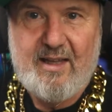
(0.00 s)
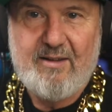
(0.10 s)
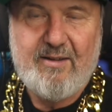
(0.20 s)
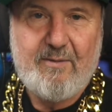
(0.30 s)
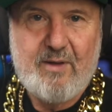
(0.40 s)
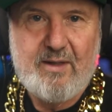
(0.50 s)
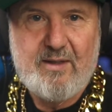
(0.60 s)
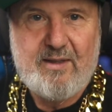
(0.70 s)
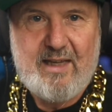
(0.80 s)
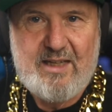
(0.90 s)
Now,
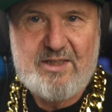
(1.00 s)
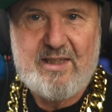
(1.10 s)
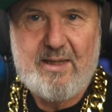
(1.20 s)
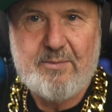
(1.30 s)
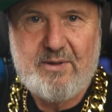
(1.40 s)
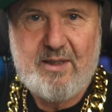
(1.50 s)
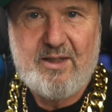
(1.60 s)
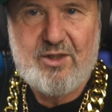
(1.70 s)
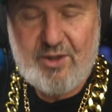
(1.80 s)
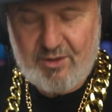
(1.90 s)
lastly, I'm
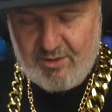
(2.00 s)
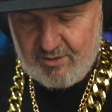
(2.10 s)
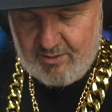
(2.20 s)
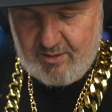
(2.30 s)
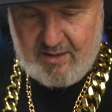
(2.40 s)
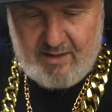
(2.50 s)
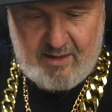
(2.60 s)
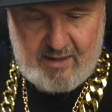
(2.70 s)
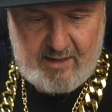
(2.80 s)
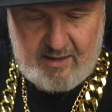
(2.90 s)
going to show you
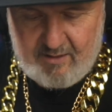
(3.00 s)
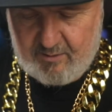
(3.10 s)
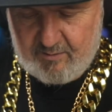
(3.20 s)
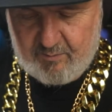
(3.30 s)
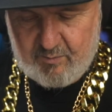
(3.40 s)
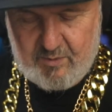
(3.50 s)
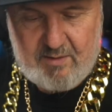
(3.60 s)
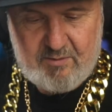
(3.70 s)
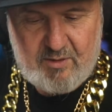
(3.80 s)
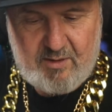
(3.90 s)
a
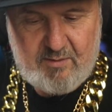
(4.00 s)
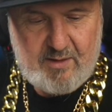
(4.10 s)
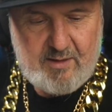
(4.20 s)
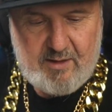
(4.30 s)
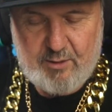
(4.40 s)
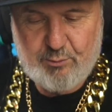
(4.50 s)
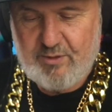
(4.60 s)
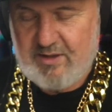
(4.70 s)
kind